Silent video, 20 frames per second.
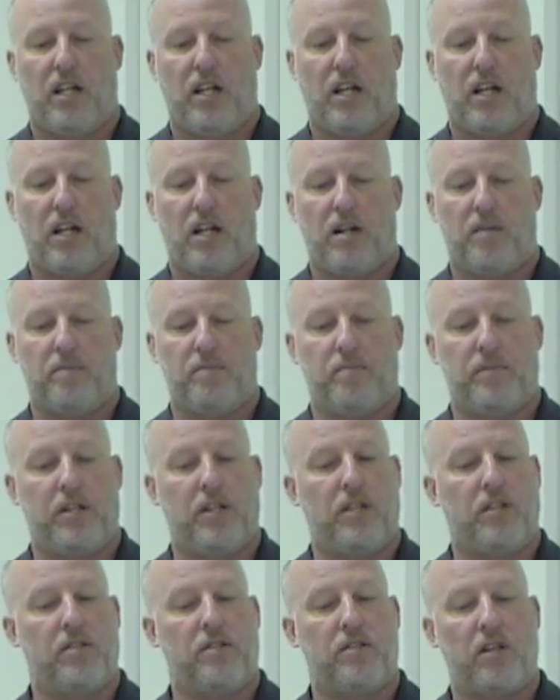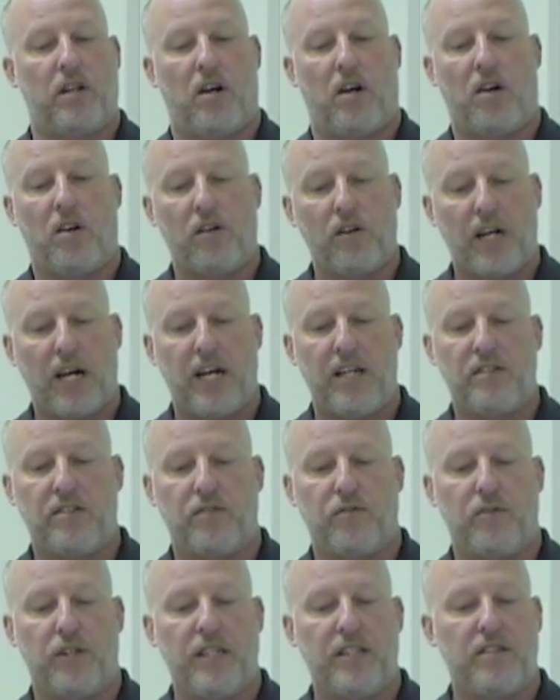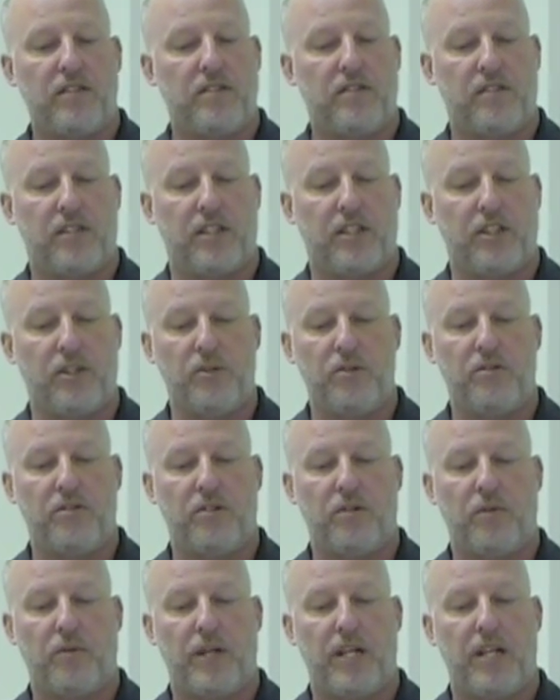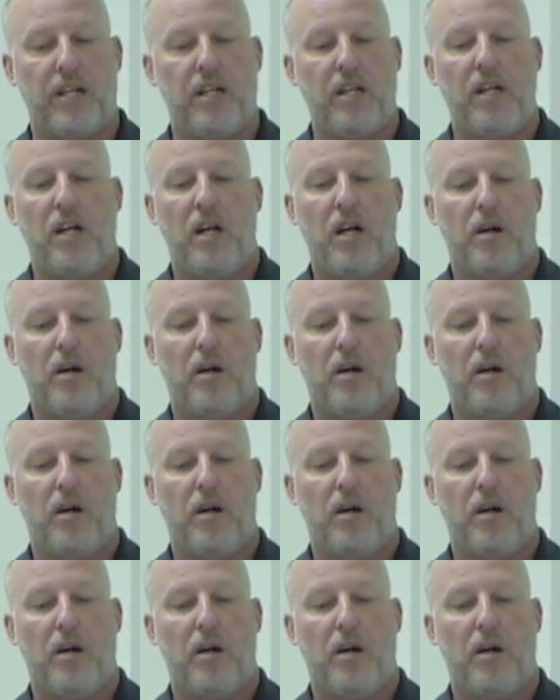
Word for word: Um, there's all kinds of reasons to use the Rinn,